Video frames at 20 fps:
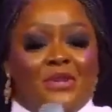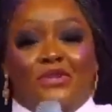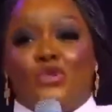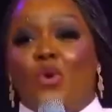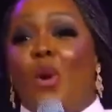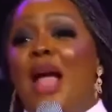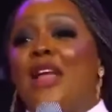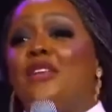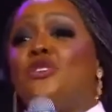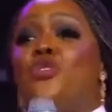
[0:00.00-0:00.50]

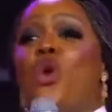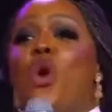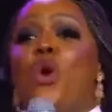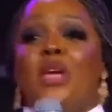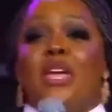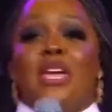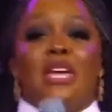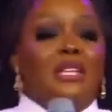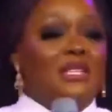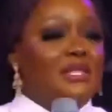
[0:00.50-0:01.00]
So I know
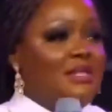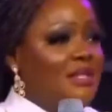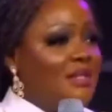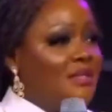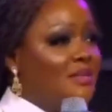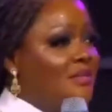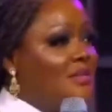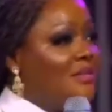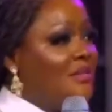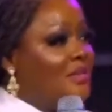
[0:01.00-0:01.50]

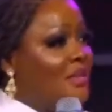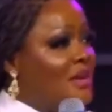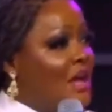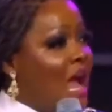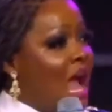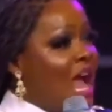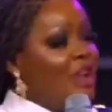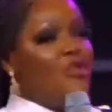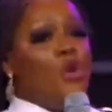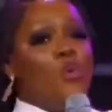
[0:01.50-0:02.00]
it.
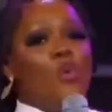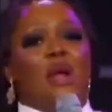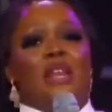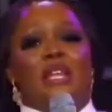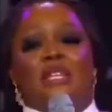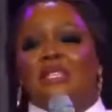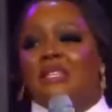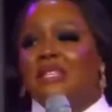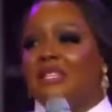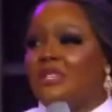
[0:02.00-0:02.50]
I know what
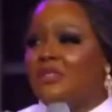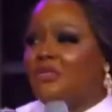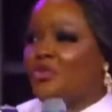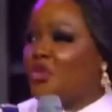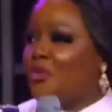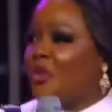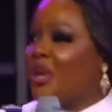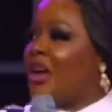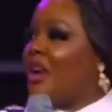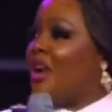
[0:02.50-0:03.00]
it is
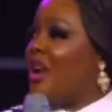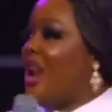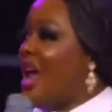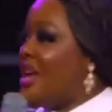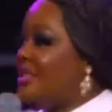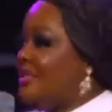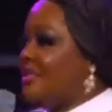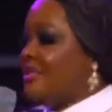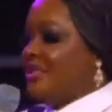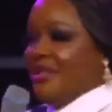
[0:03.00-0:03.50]
to be
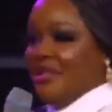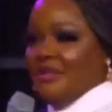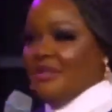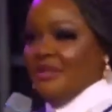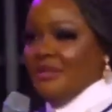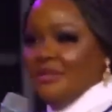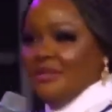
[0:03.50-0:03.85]
classy.